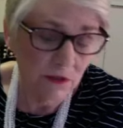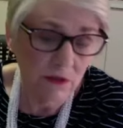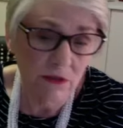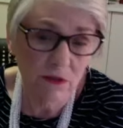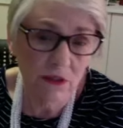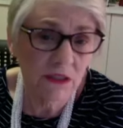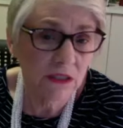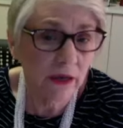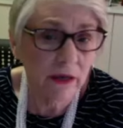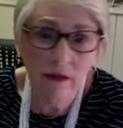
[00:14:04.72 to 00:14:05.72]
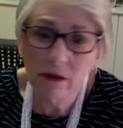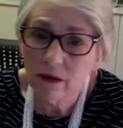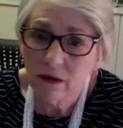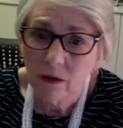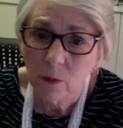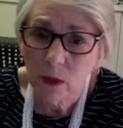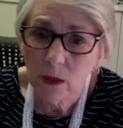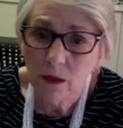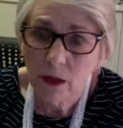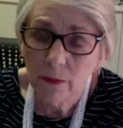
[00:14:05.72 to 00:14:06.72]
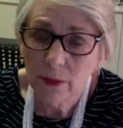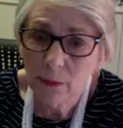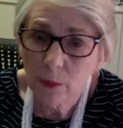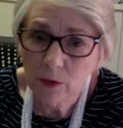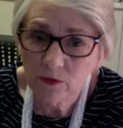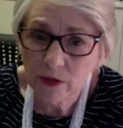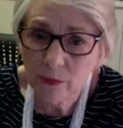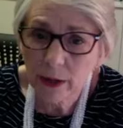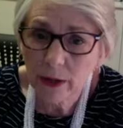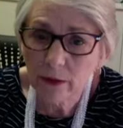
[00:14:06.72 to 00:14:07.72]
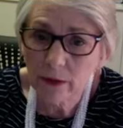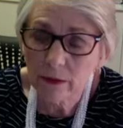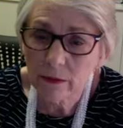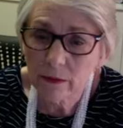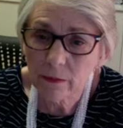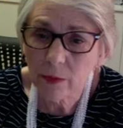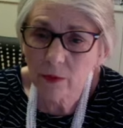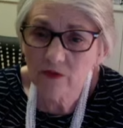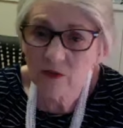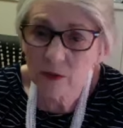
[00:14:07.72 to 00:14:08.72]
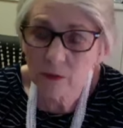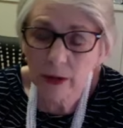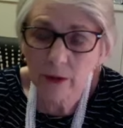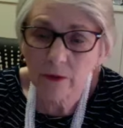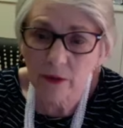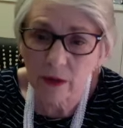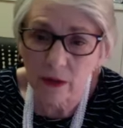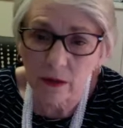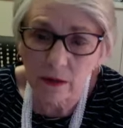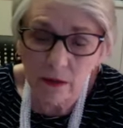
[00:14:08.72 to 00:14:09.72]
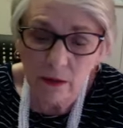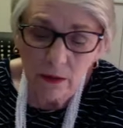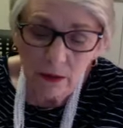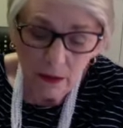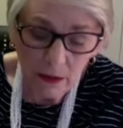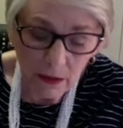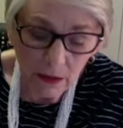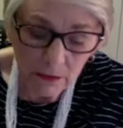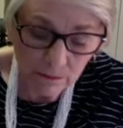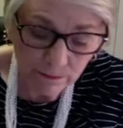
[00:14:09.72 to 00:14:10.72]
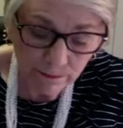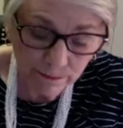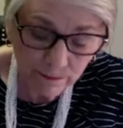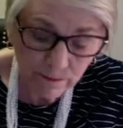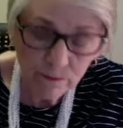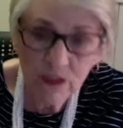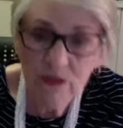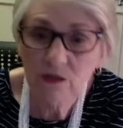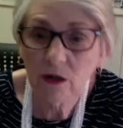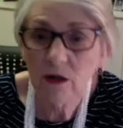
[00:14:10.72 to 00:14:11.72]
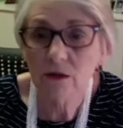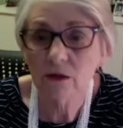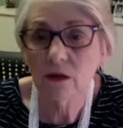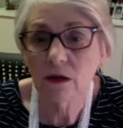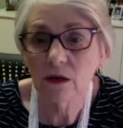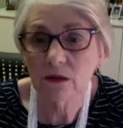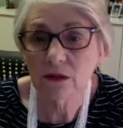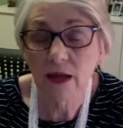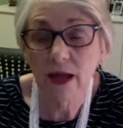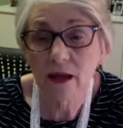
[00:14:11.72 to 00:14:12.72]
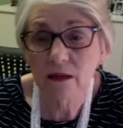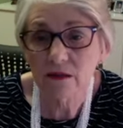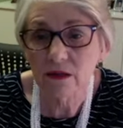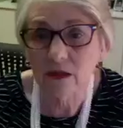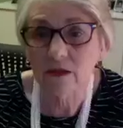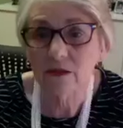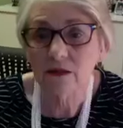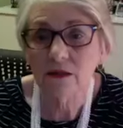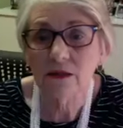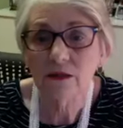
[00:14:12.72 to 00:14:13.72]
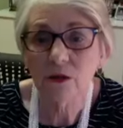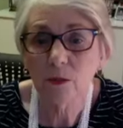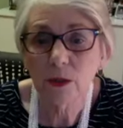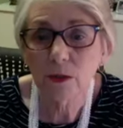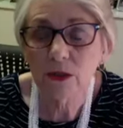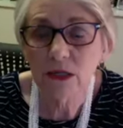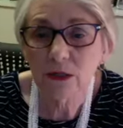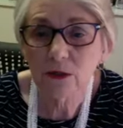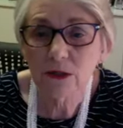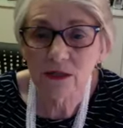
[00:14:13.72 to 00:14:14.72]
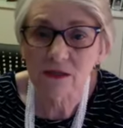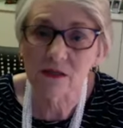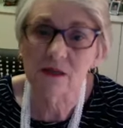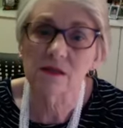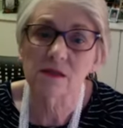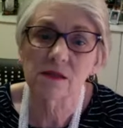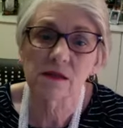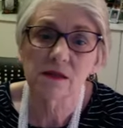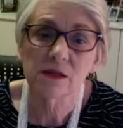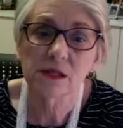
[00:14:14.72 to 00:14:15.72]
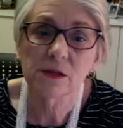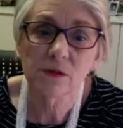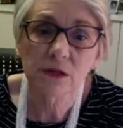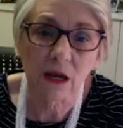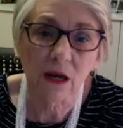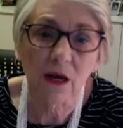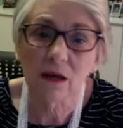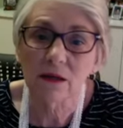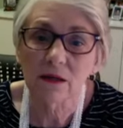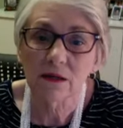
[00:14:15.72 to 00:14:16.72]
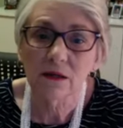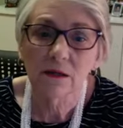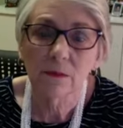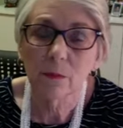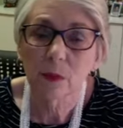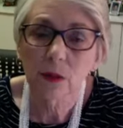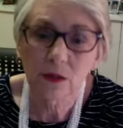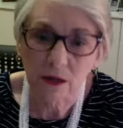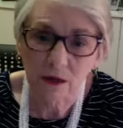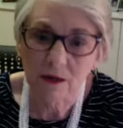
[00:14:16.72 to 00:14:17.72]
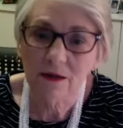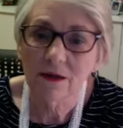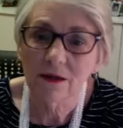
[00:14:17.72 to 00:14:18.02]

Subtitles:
You can say, well, I'm an imperfect parent. Imperfect parenting does not cause accidents, terminal illnesses, suicide, murder.